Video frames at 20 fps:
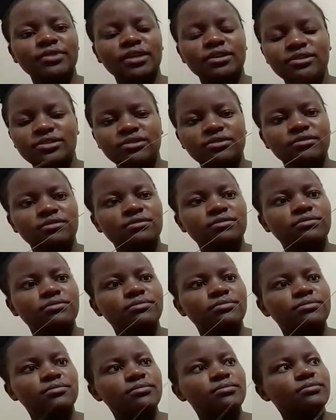So
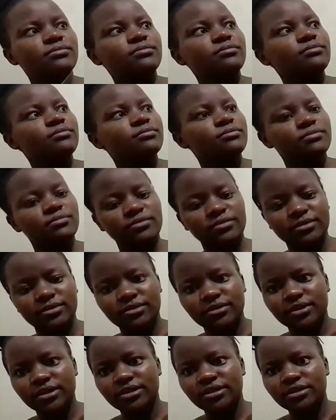
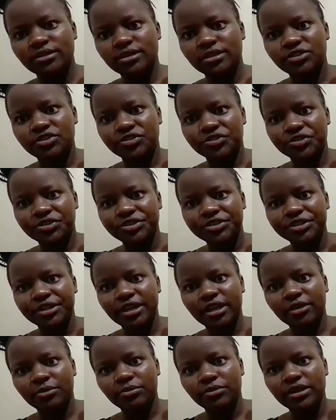this is the
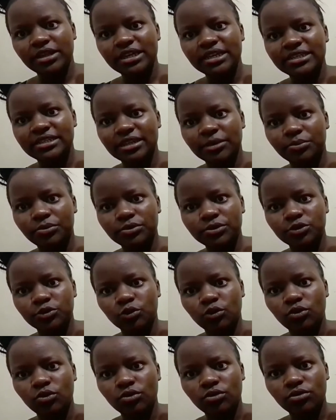string. It's supposed to
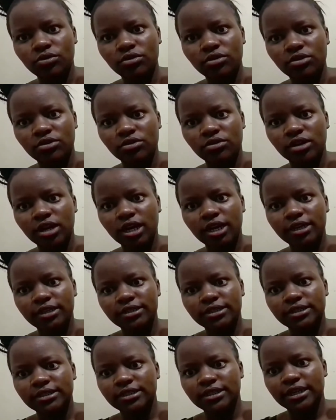go
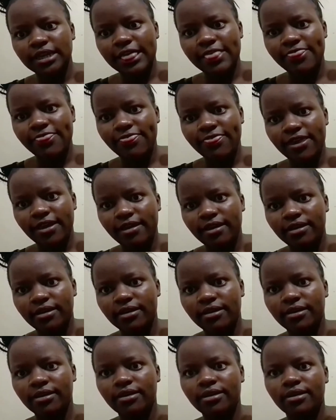right there,
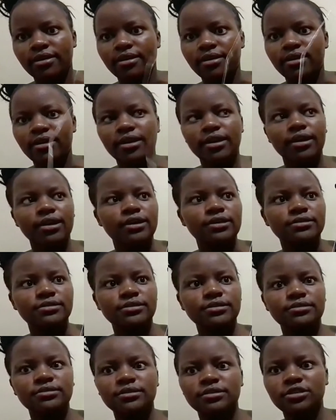and
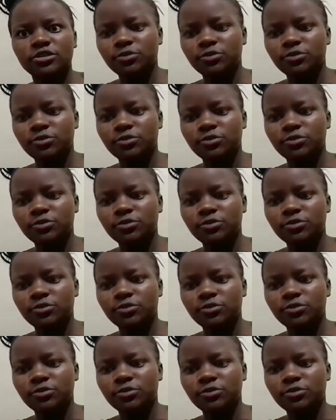since